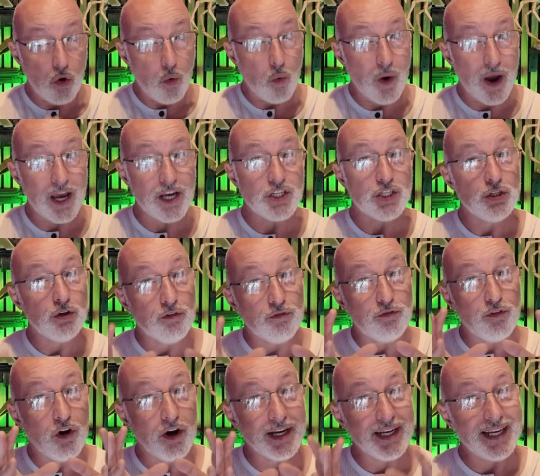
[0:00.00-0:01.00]
always, you'll
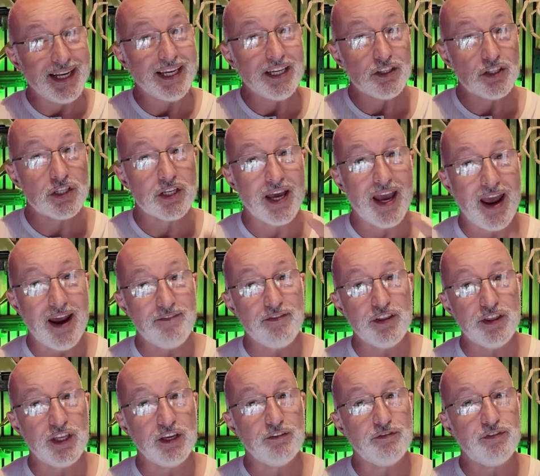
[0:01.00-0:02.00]
find links to
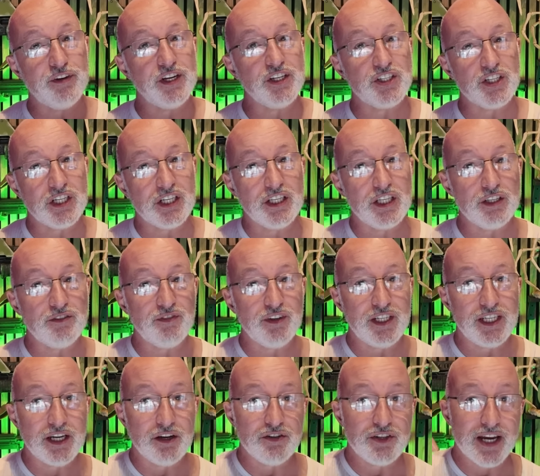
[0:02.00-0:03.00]
everything featured in this
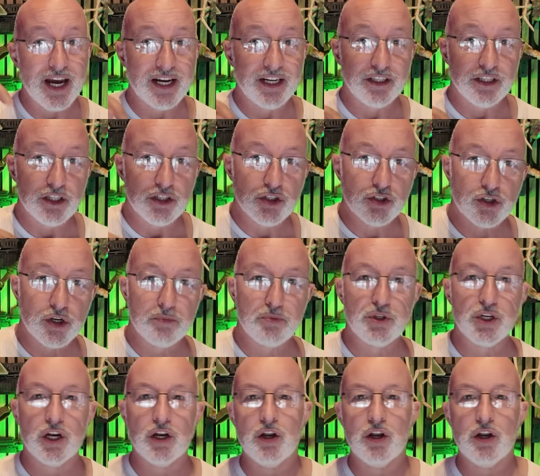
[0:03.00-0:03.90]
video down in the description,